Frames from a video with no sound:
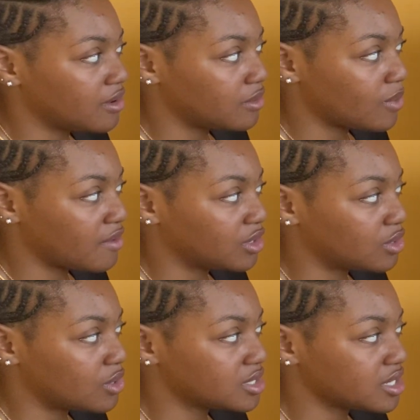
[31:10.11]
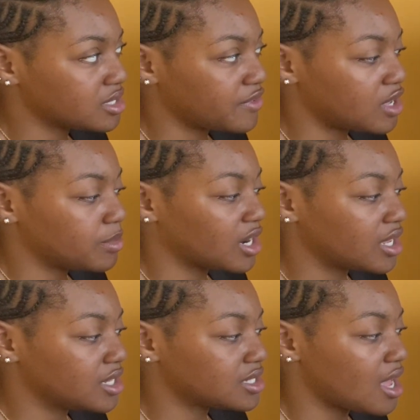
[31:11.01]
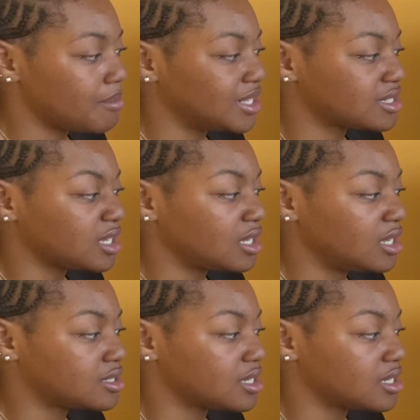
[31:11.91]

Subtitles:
We'll have the closed interval brackets, that means it's